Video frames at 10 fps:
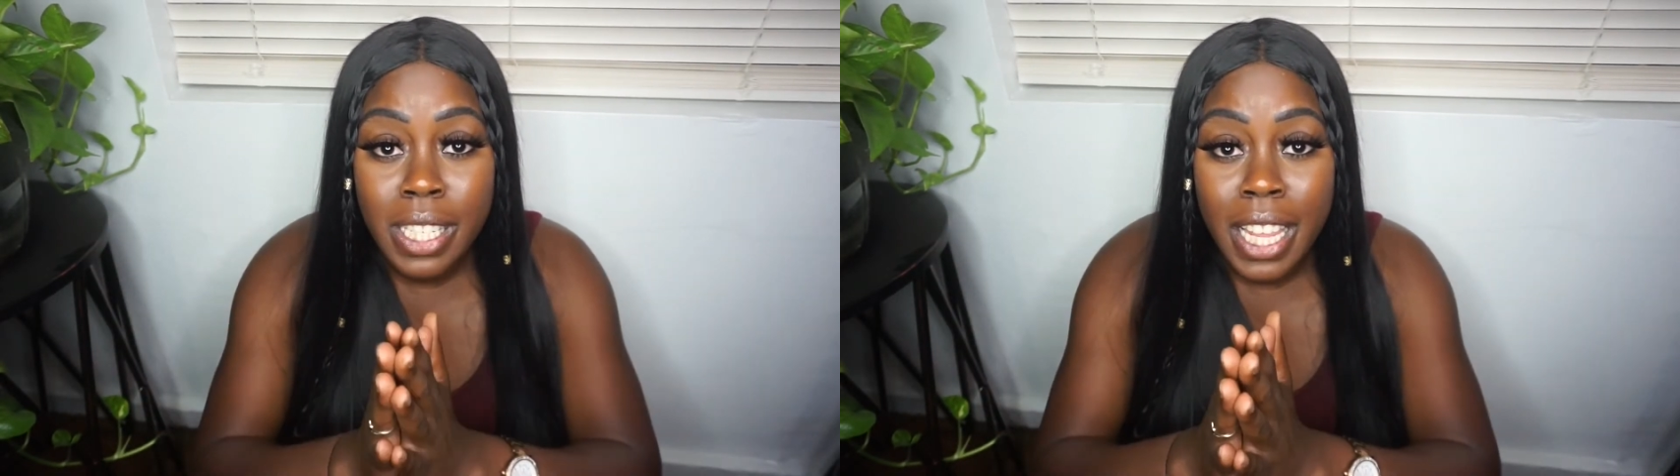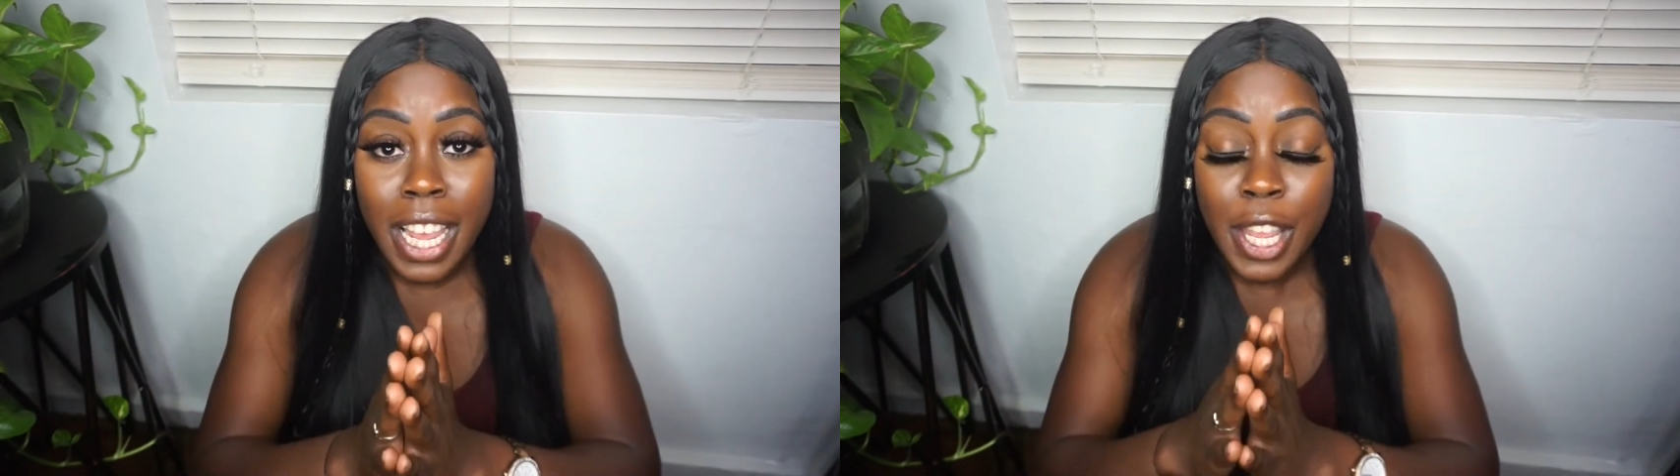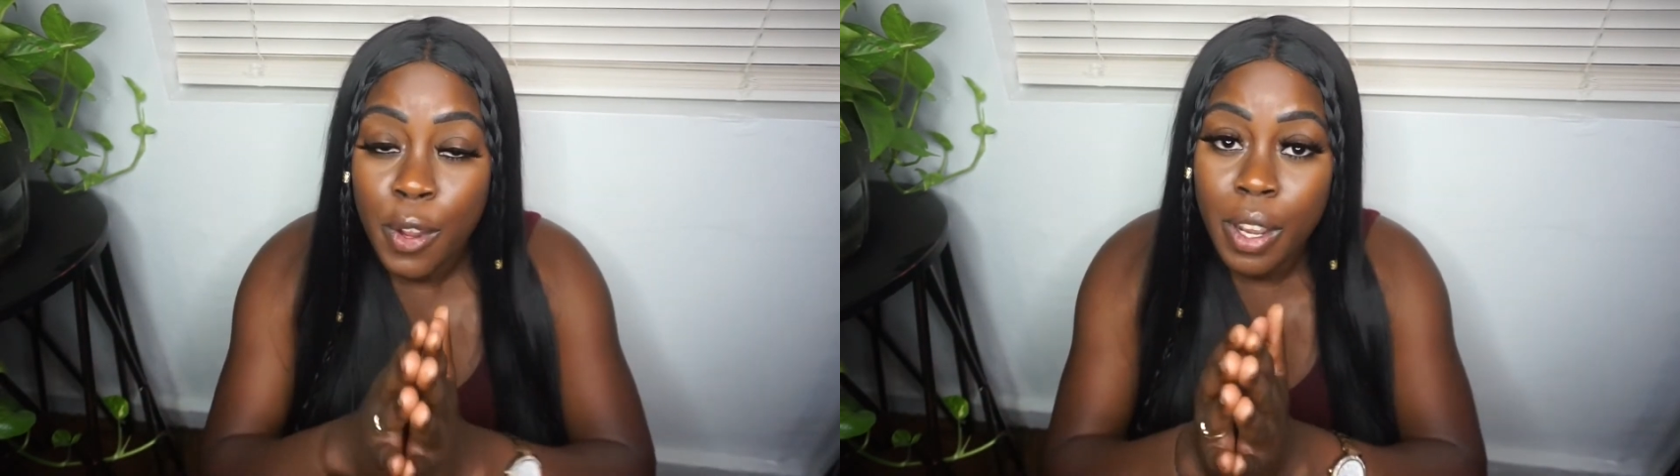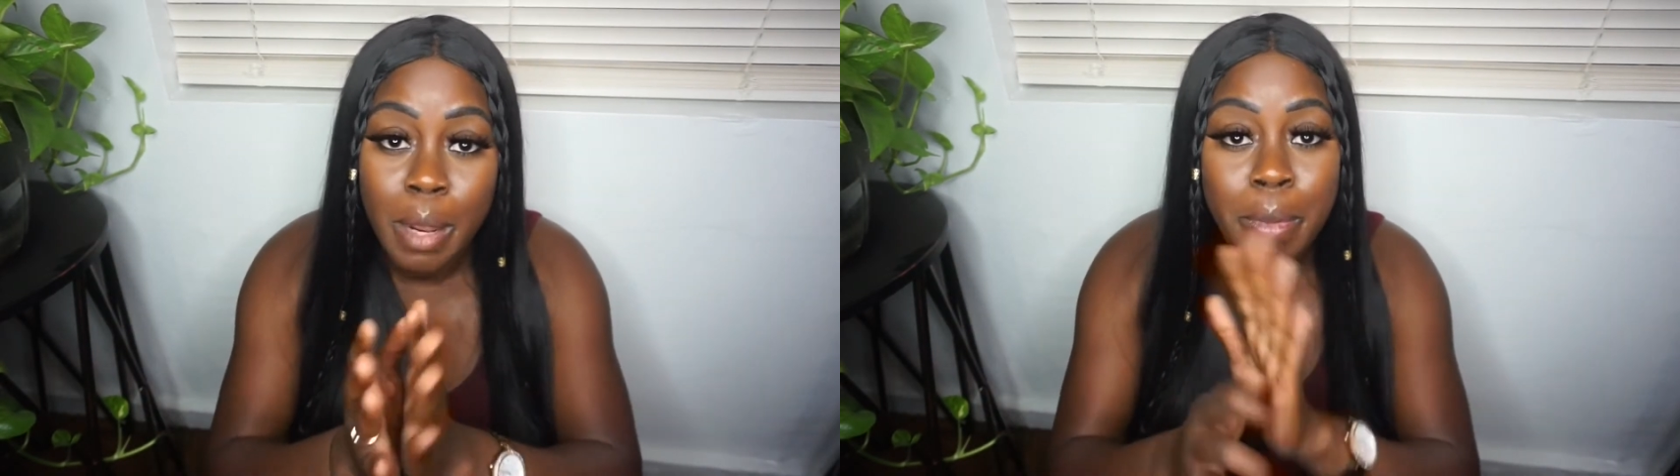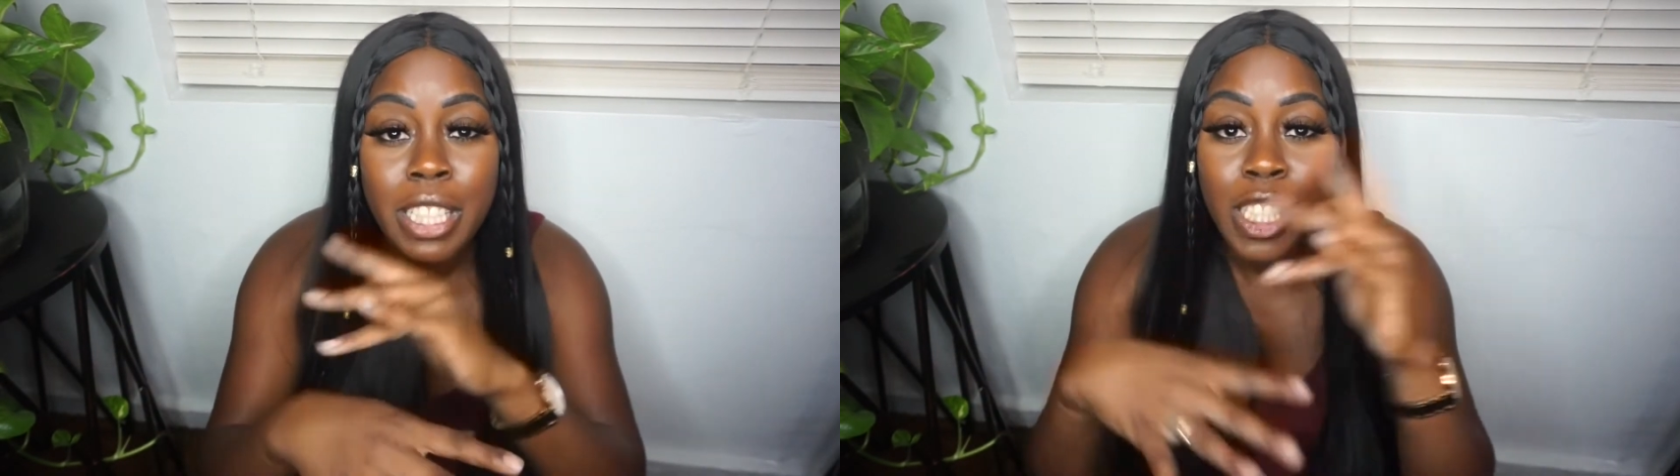day. You're going
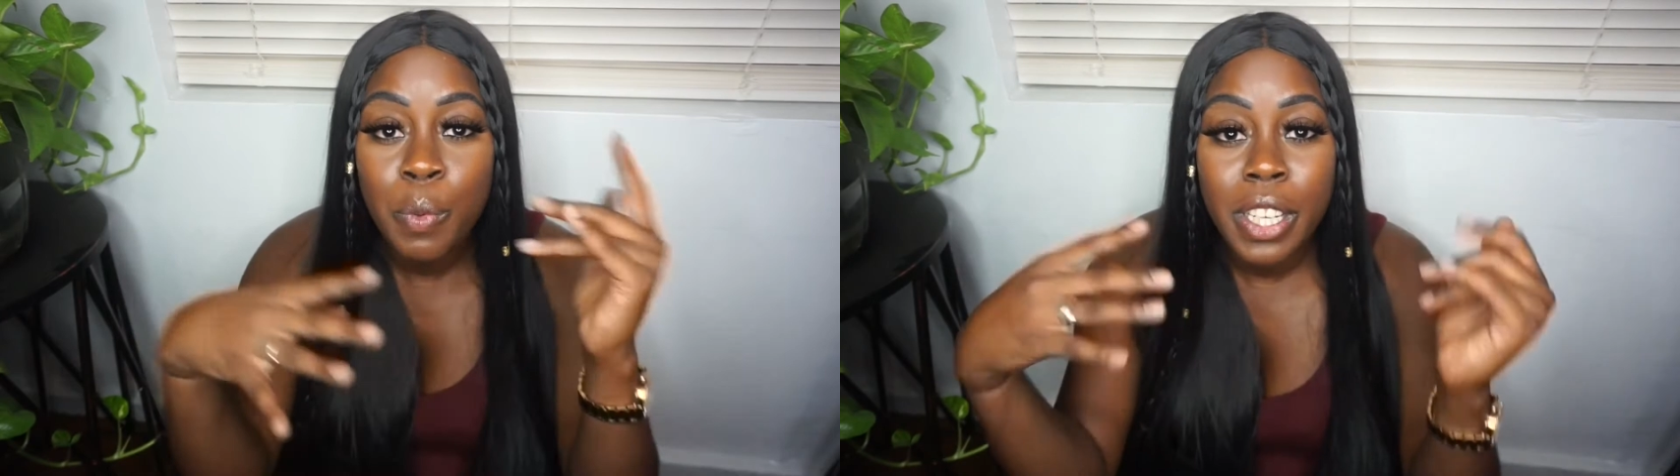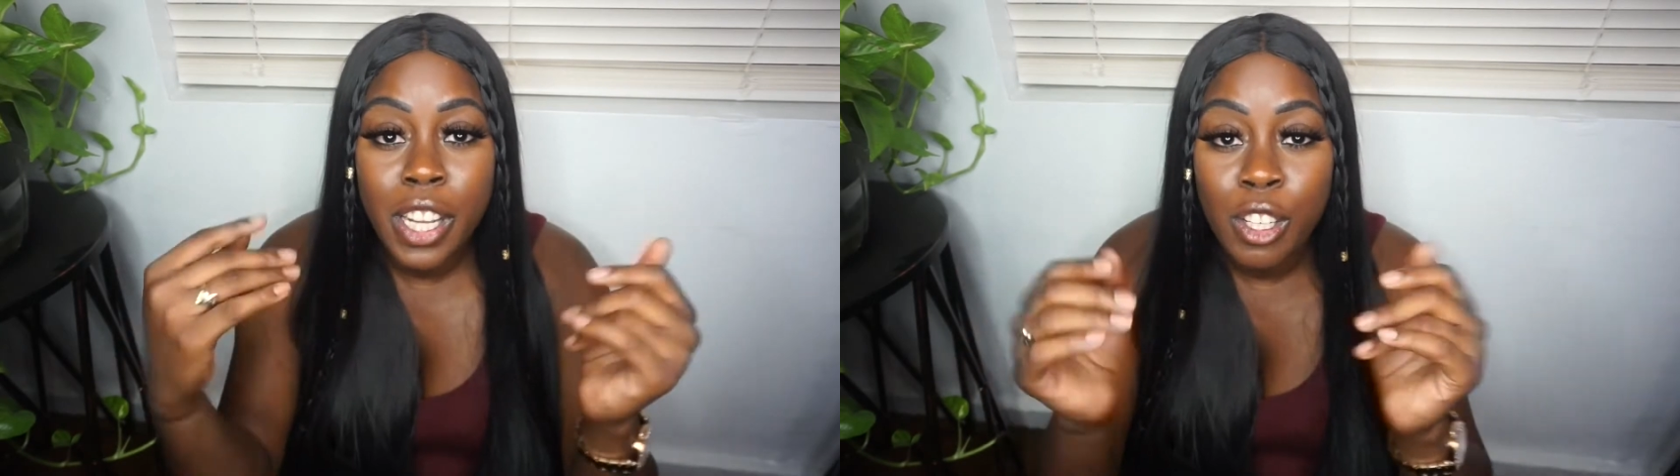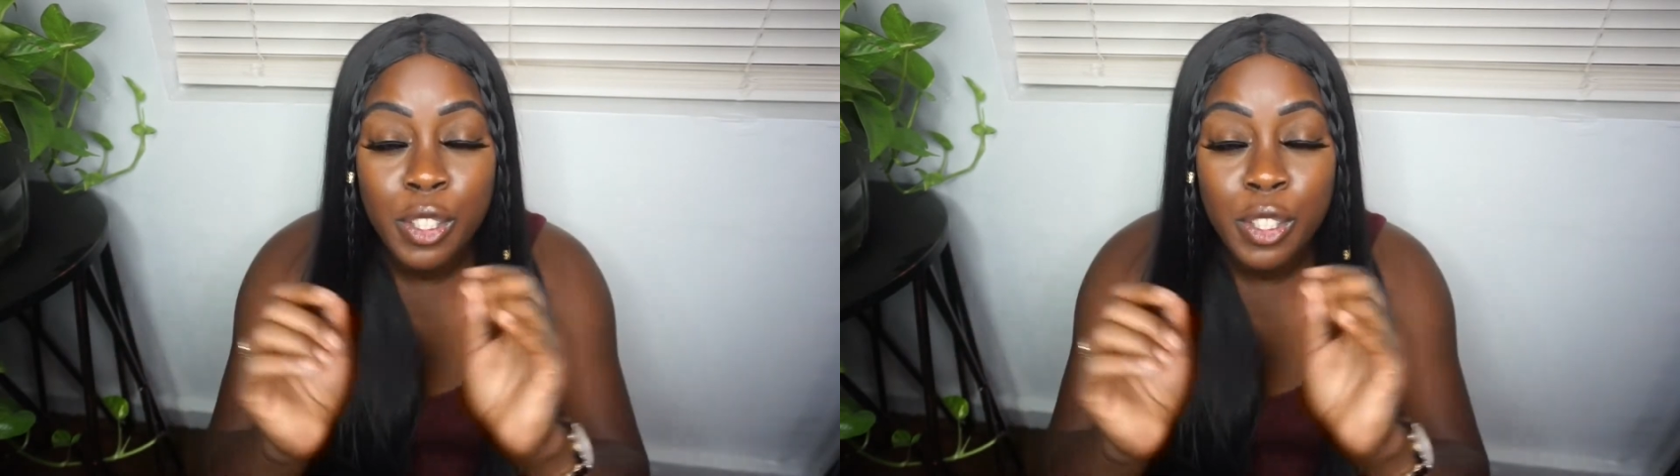to meet someone else.